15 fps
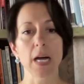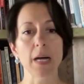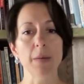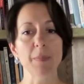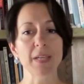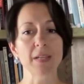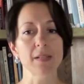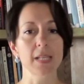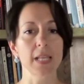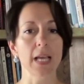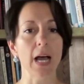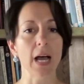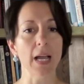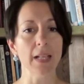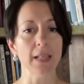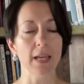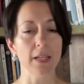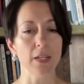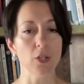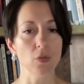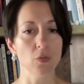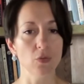because the guide that
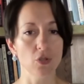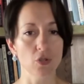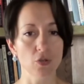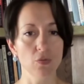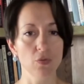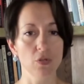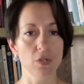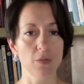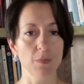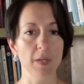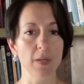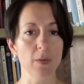you choose to be